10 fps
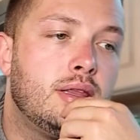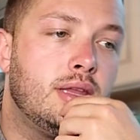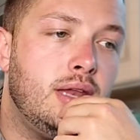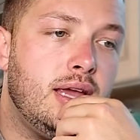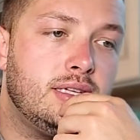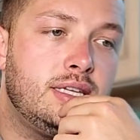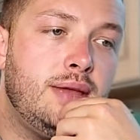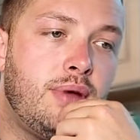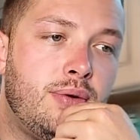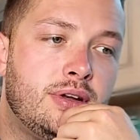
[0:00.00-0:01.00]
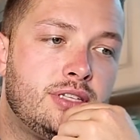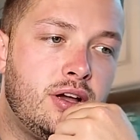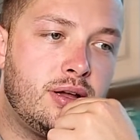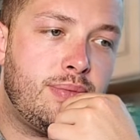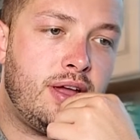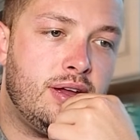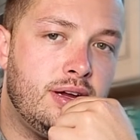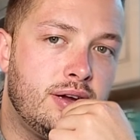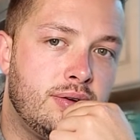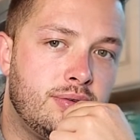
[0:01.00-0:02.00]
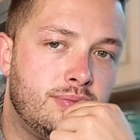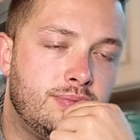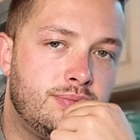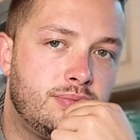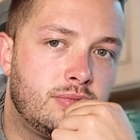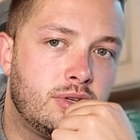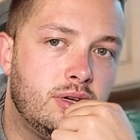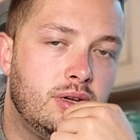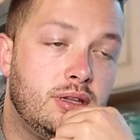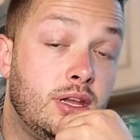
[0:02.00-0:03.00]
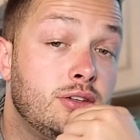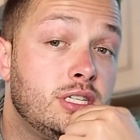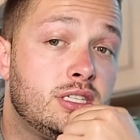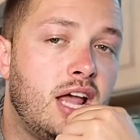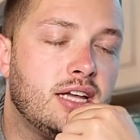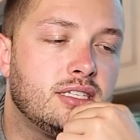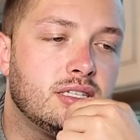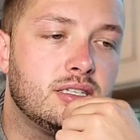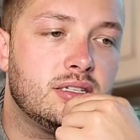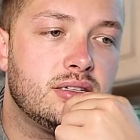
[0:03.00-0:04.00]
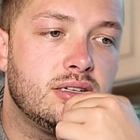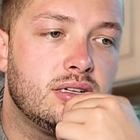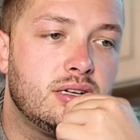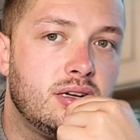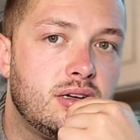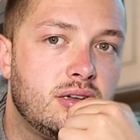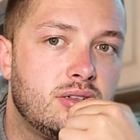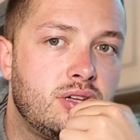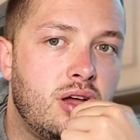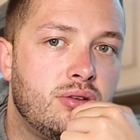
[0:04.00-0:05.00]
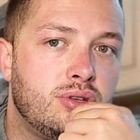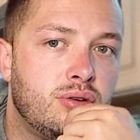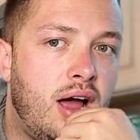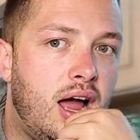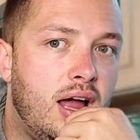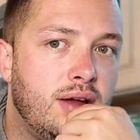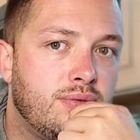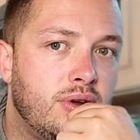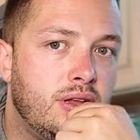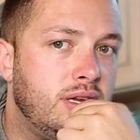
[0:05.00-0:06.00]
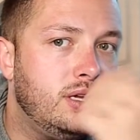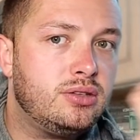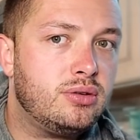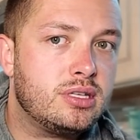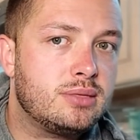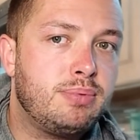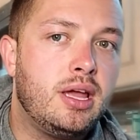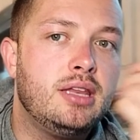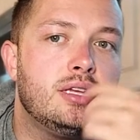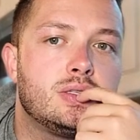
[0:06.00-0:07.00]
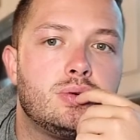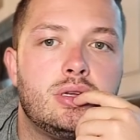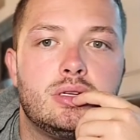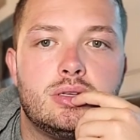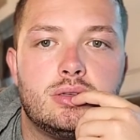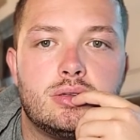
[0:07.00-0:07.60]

The next team I want to talk about here, the Houston Texans. So, do I really need to explain this one?